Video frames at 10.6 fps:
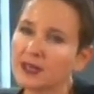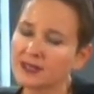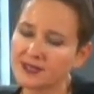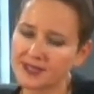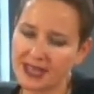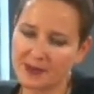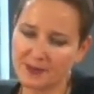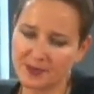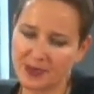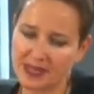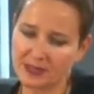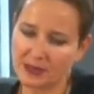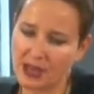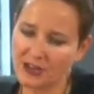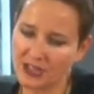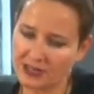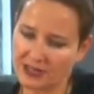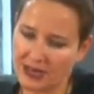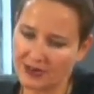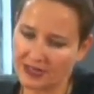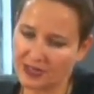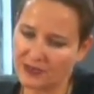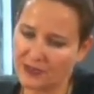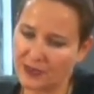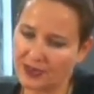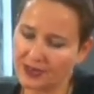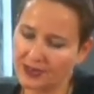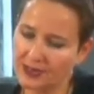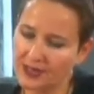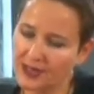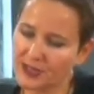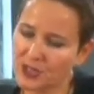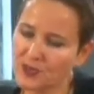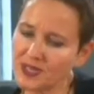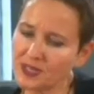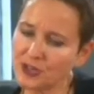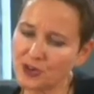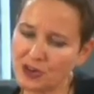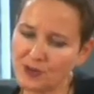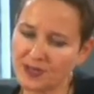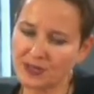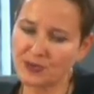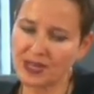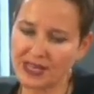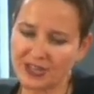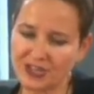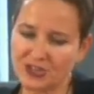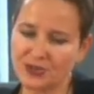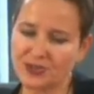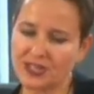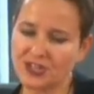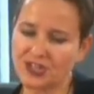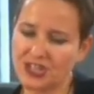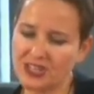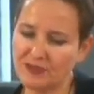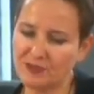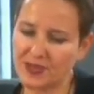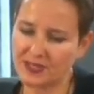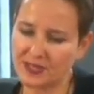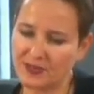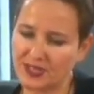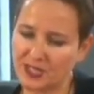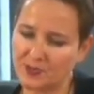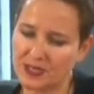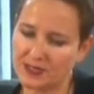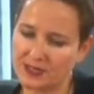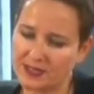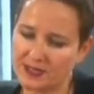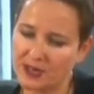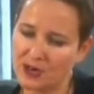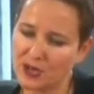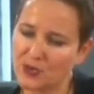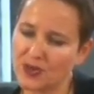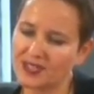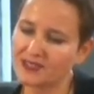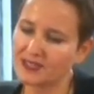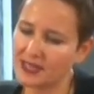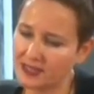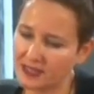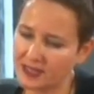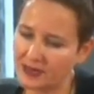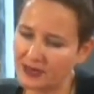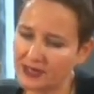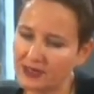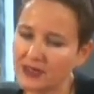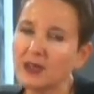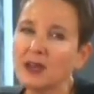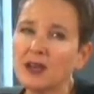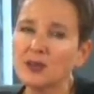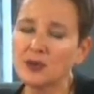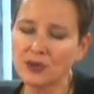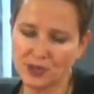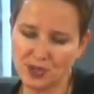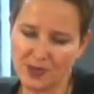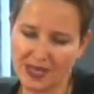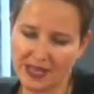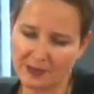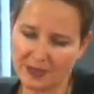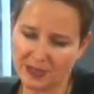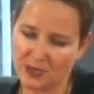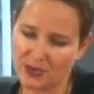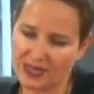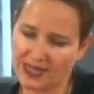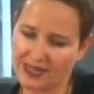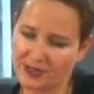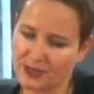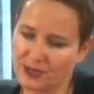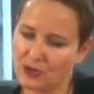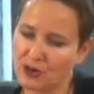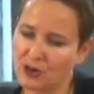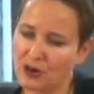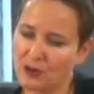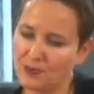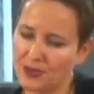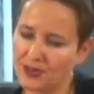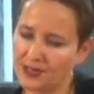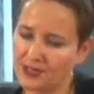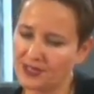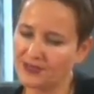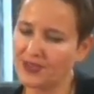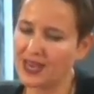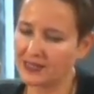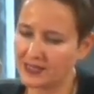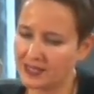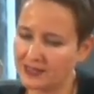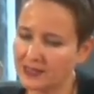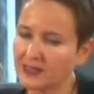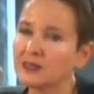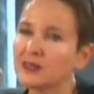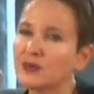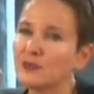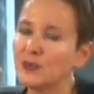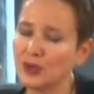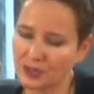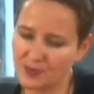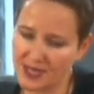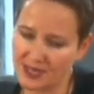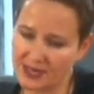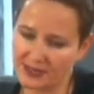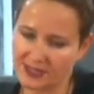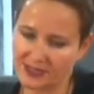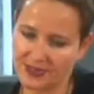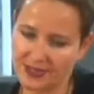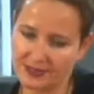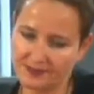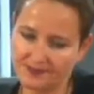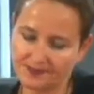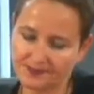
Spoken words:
In sum, the pathological character of work is to be determined in relation to the achievements of the species or to what is necessary in order to be able to relate to the cooperative, ethical, work-mediated sphere.